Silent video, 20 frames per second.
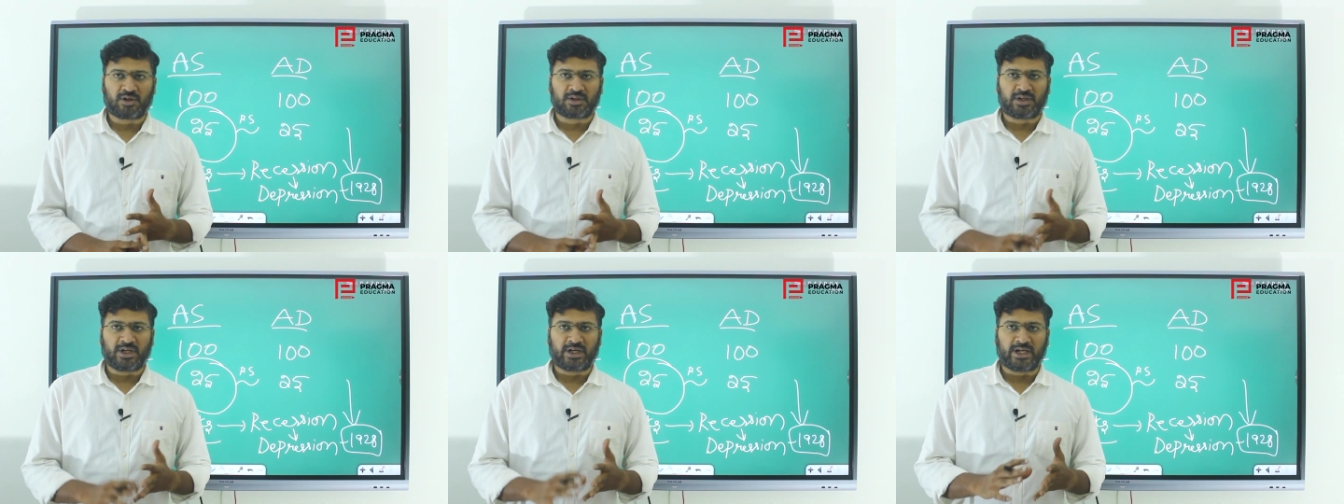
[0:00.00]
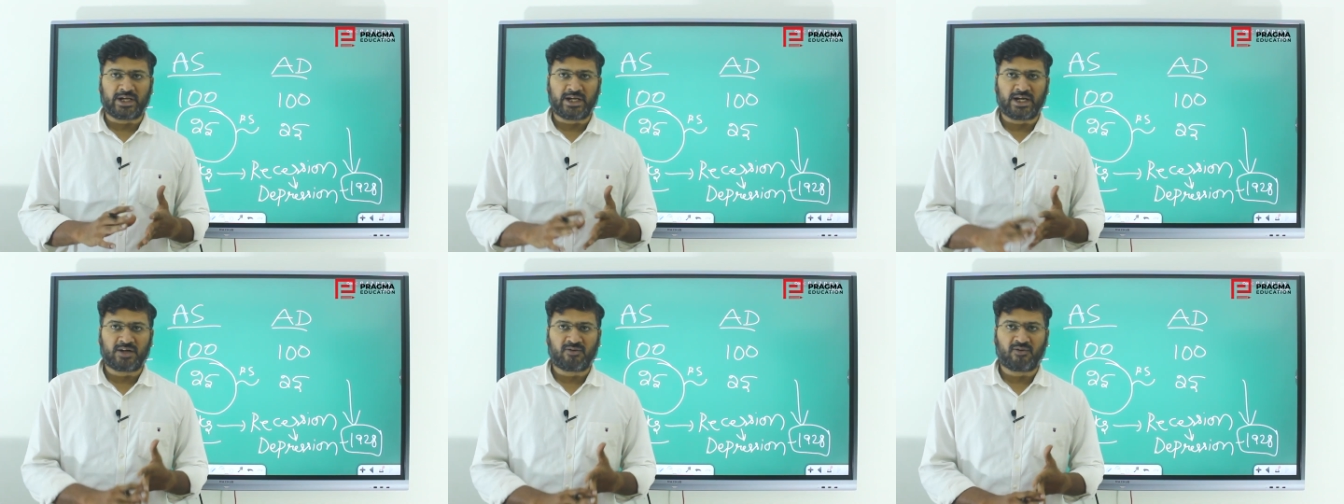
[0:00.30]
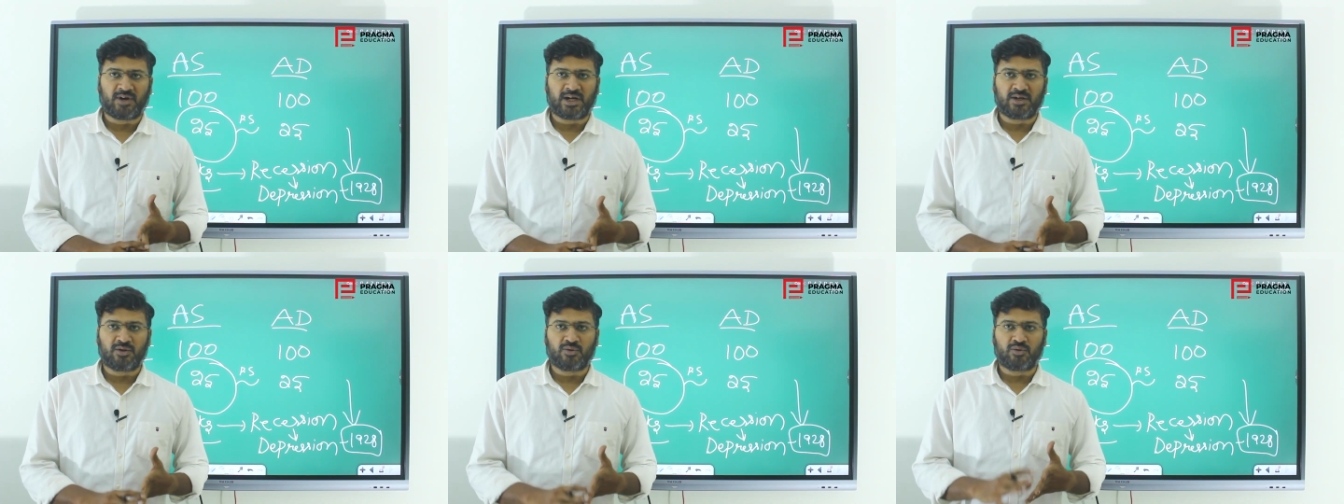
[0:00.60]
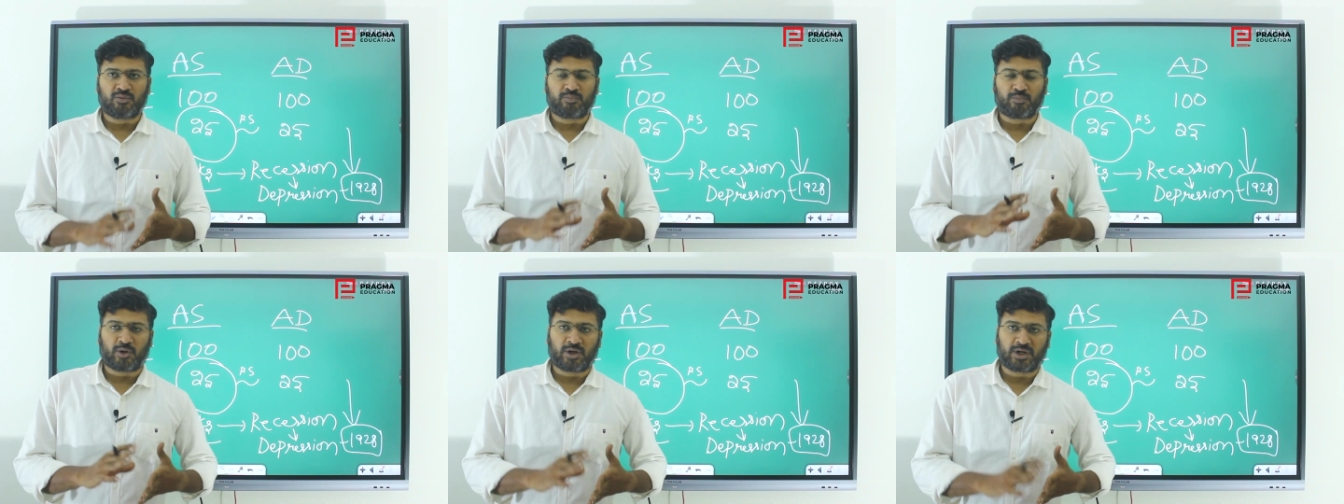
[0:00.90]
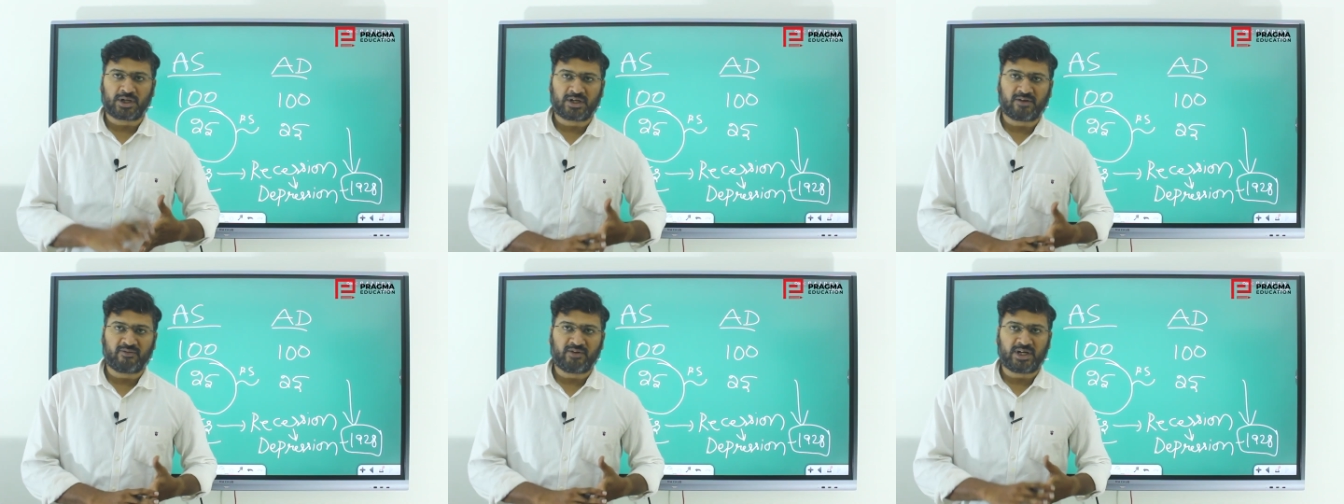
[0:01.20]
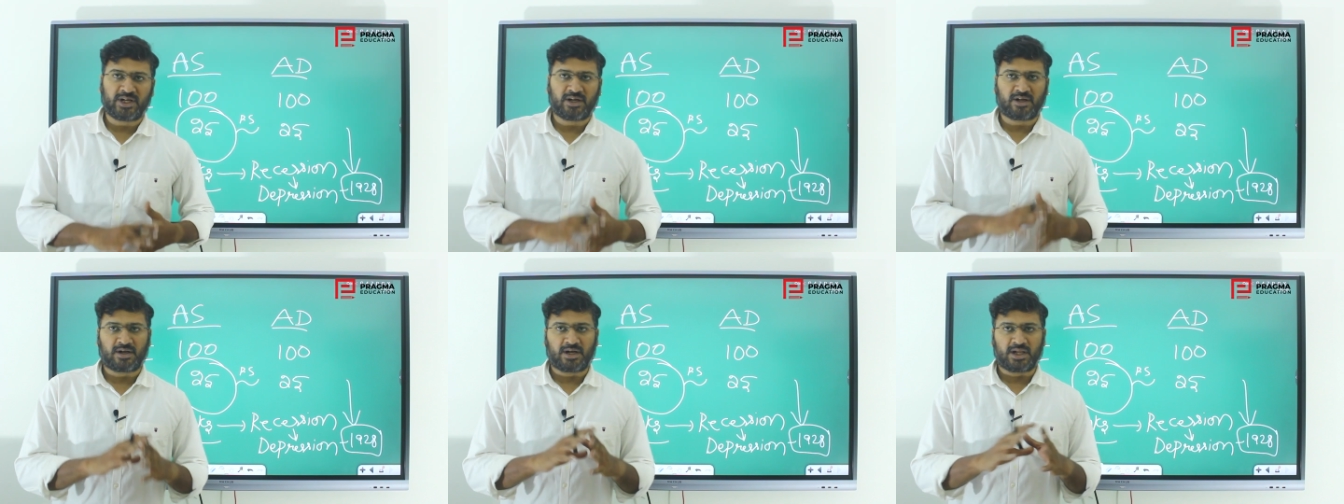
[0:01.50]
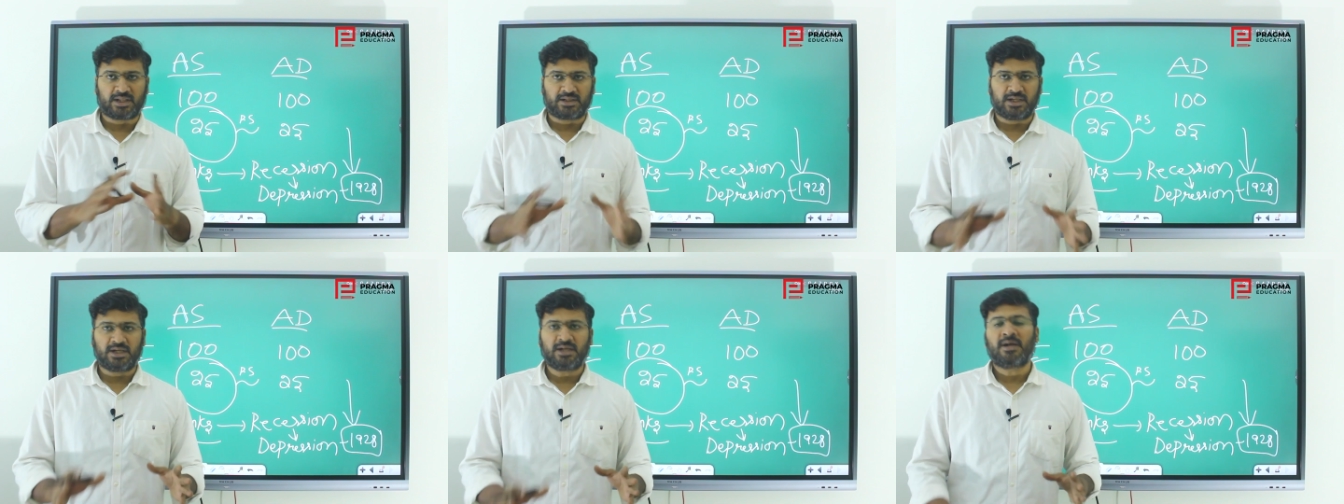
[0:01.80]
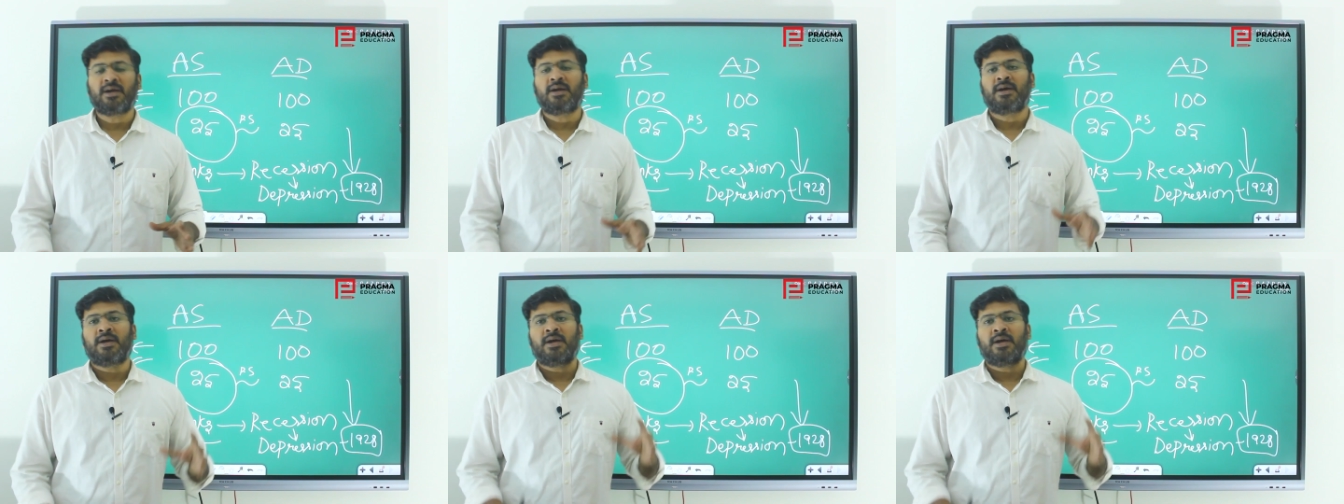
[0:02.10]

they create value, productivity or nothing,